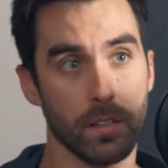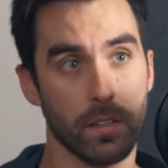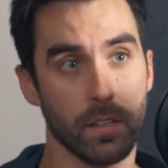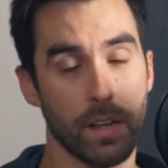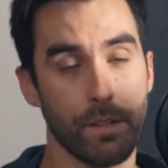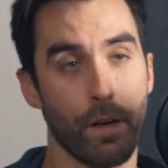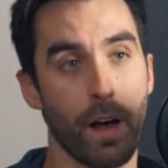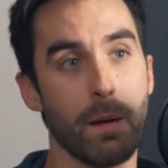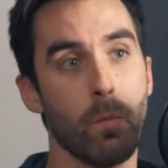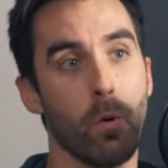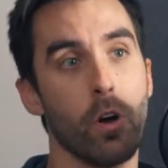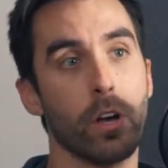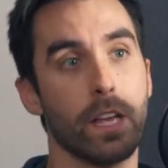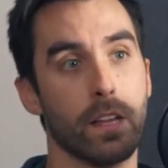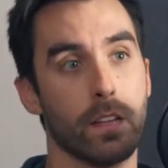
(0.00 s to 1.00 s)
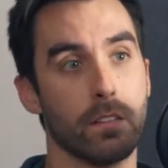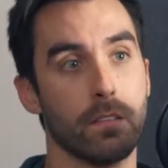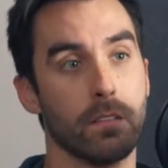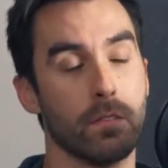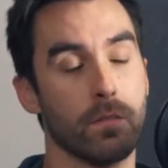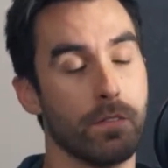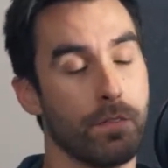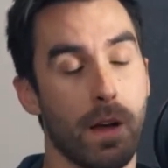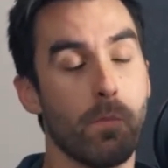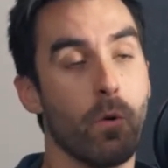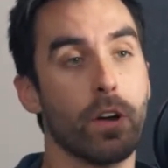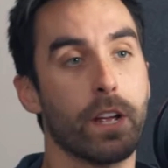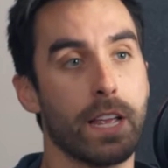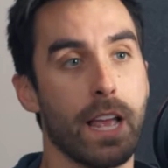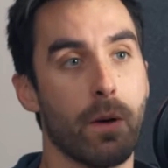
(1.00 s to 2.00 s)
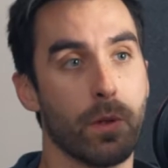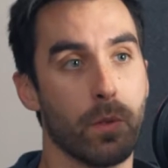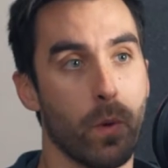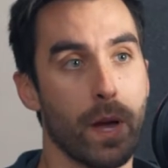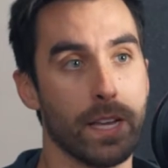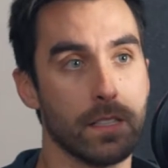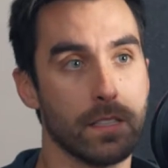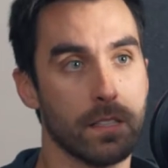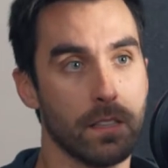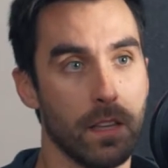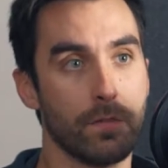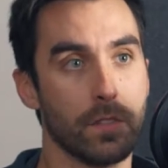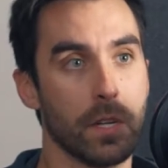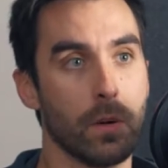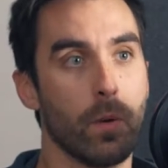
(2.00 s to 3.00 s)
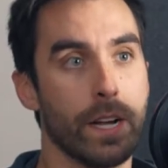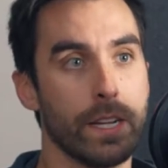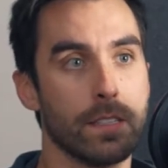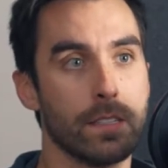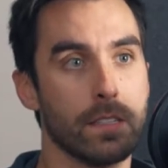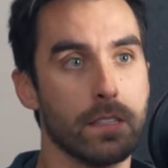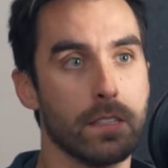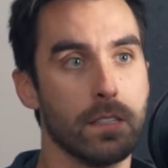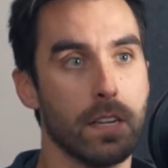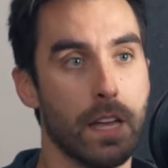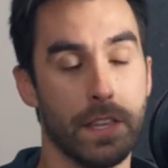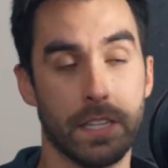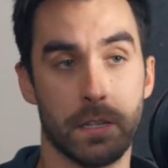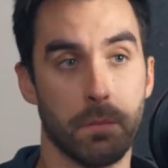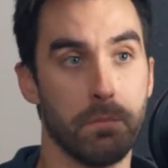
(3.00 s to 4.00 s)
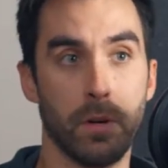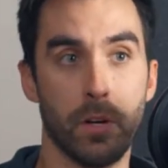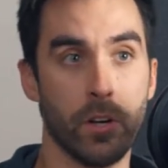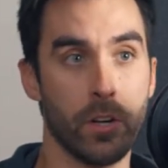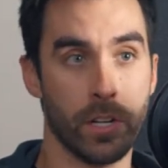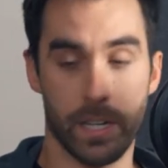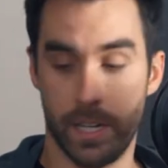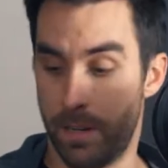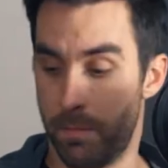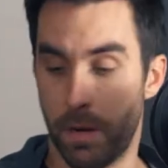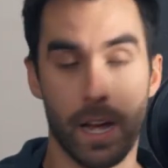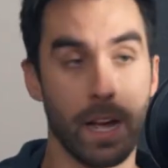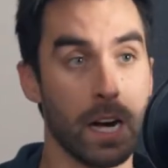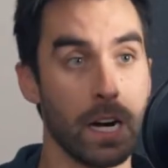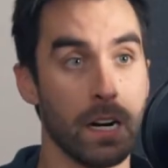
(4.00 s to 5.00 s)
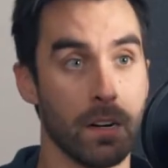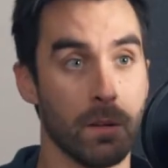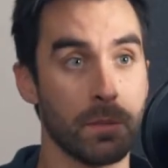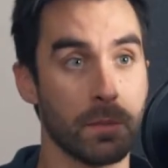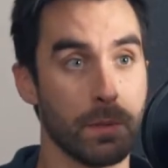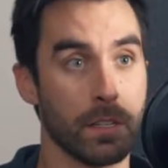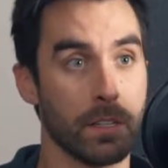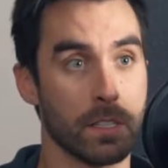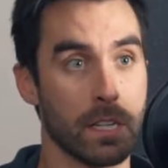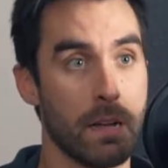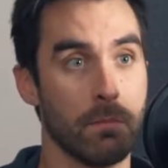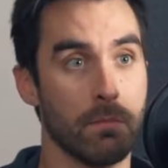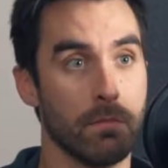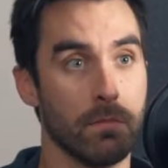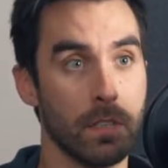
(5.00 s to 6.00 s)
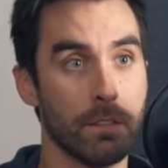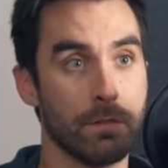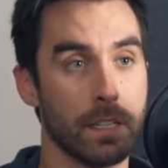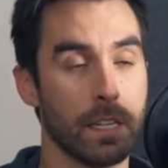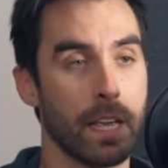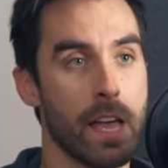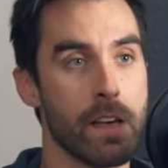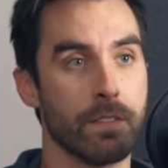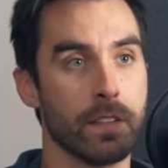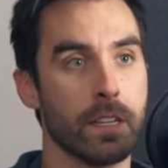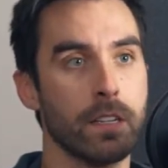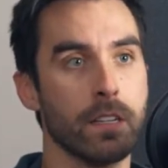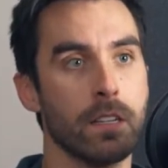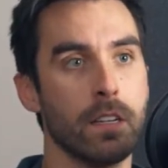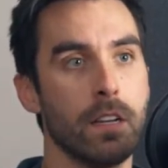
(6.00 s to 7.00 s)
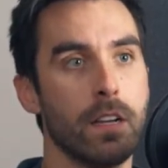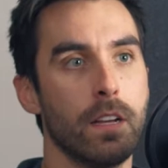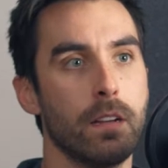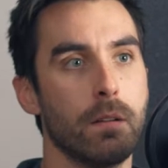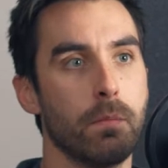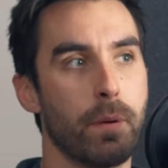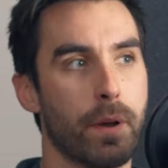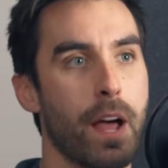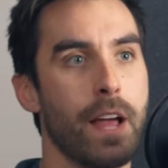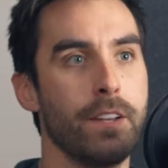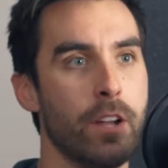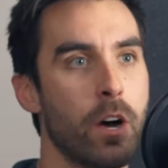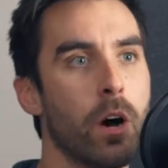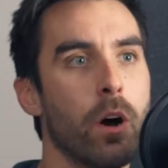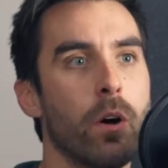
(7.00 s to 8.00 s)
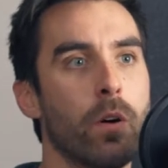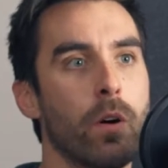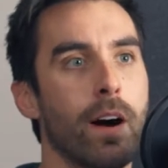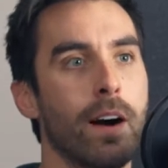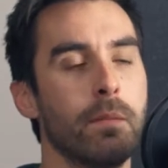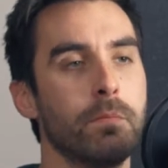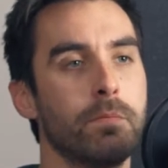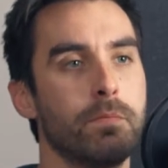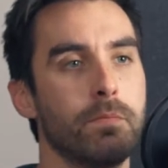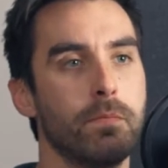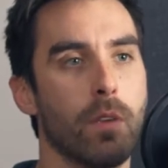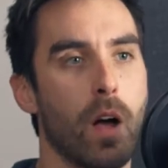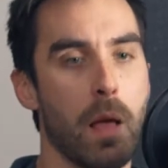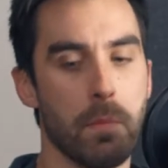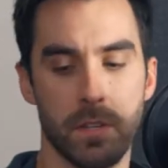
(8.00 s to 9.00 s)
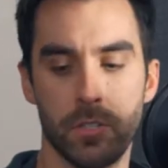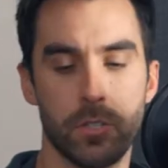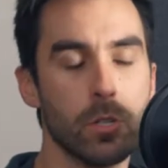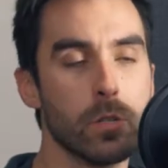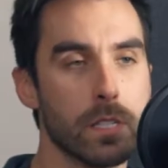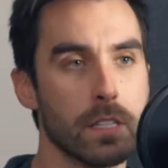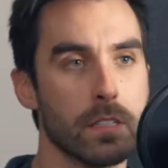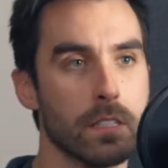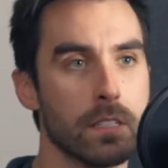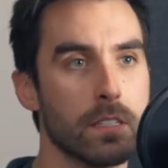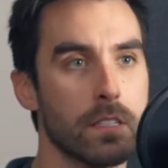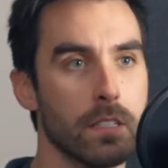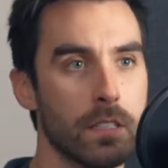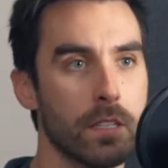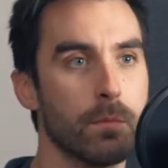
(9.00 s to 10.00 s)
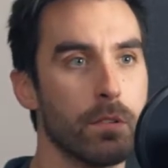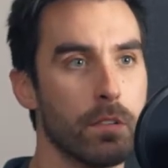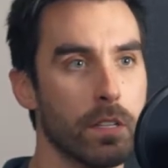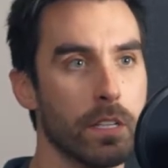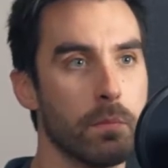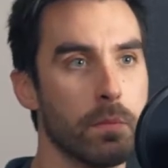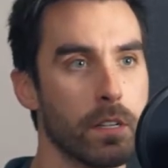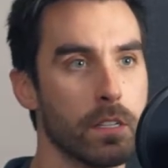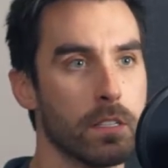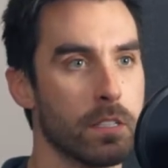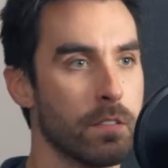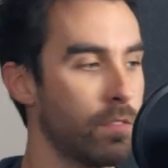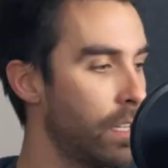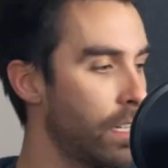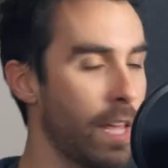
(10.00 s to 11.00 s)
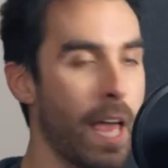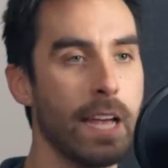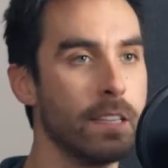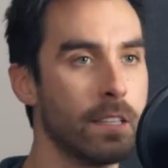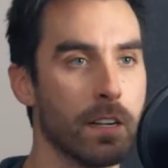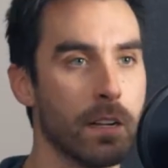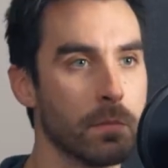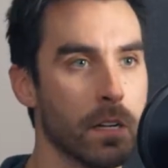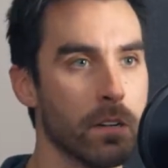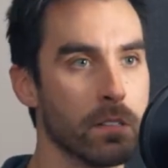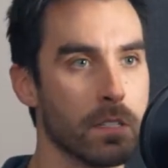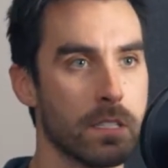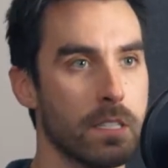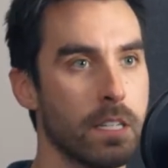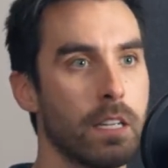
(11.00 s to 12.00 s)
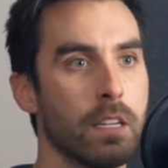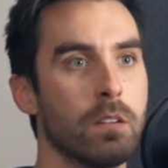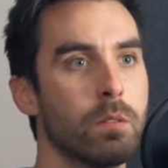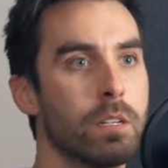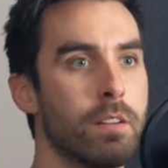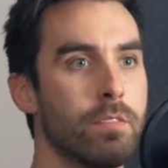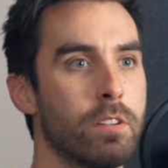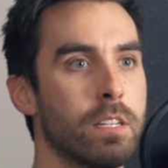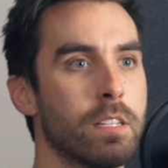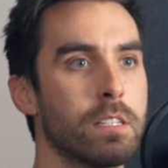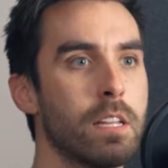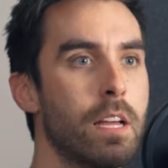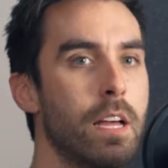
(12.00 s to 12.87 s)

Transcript: if I'm working out with weights, lifting weights, and there's a burn in my arms because I'm lifting heavy, but I know I'm inducing this deliberately because of the gain that I'm going to see or whatever it is.